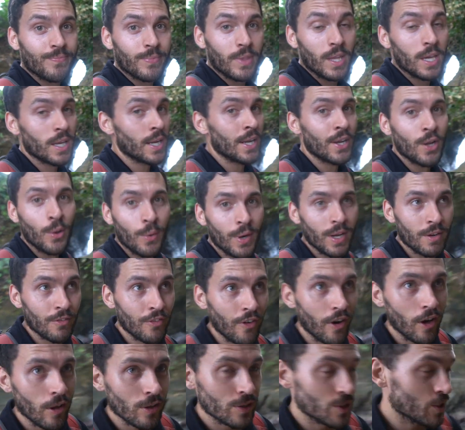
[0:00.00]
And I don't want to
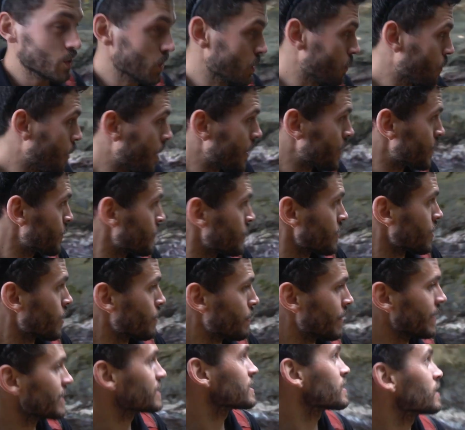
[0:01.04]
fall into the water with all
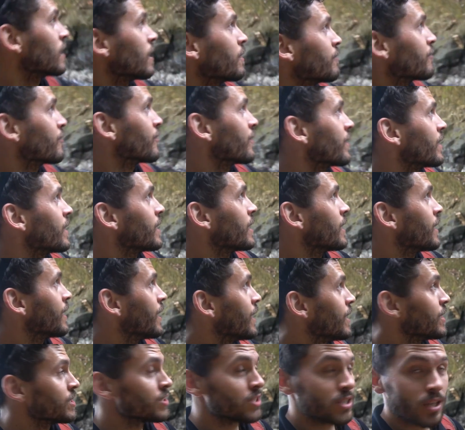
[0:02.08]
my stuff.
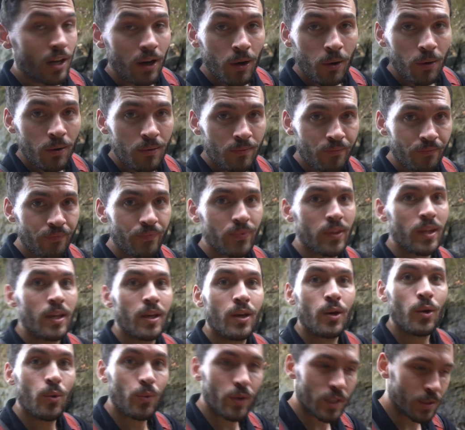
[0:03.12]
So,
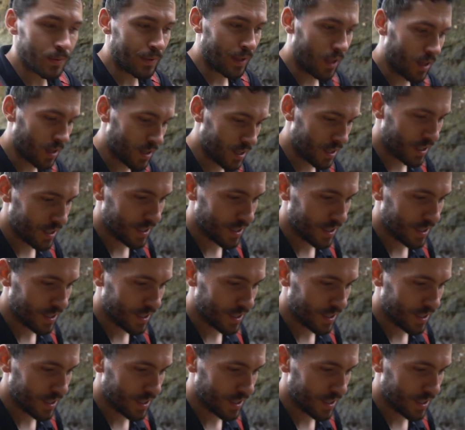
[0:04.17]
wish me luck.